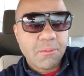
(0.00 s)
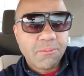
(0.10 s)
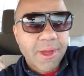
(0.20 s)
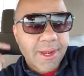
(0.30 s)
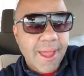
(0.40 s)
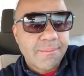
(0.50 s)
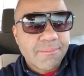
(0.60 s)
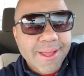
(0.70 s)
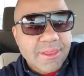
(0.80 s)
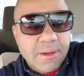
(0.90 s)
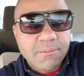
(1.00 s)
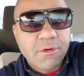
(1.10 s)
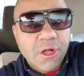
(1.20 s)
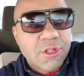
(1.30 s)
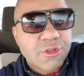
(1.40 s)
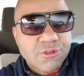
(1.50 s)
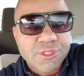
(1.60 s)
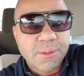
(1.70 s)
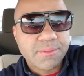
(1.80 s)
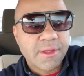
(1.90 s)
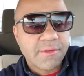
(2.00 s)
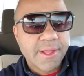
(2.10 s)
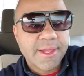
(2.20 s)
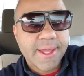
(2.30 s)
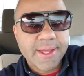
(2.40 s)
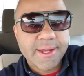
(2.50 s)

but I picked up a little something, right, that I can